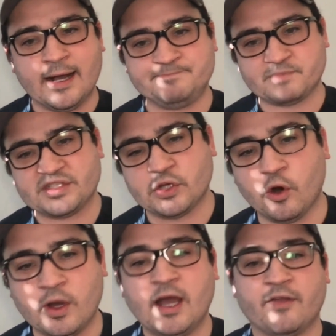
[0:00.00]

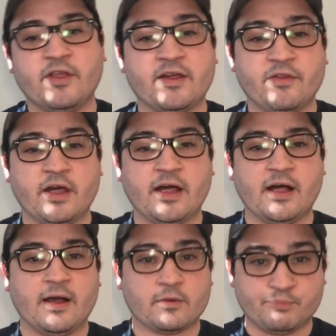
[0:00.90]
So
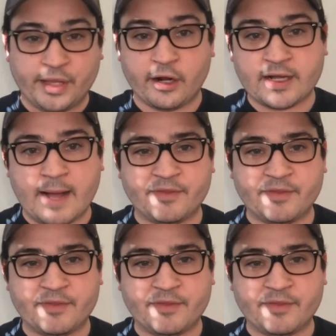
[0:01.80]
the player comp